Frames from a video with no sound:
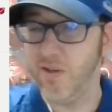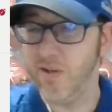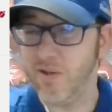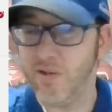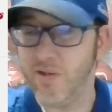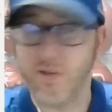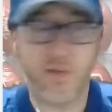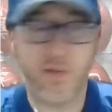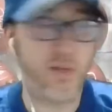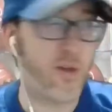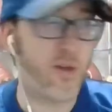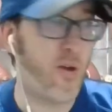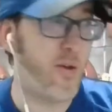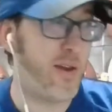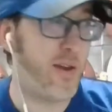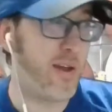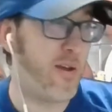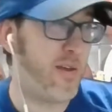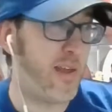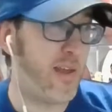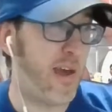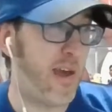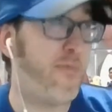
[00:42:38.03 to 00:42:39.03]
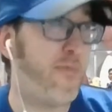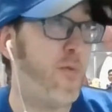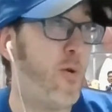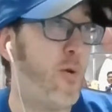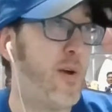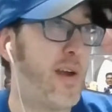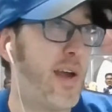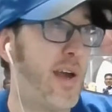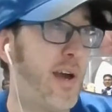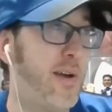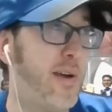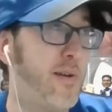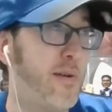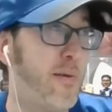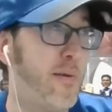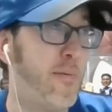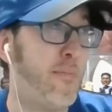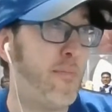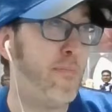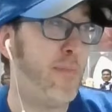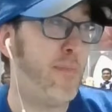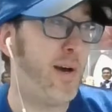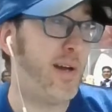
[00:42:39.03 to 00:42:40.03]
Sorry to hear that for you.
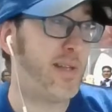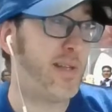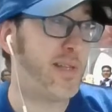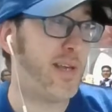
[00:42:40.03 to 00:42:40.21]
But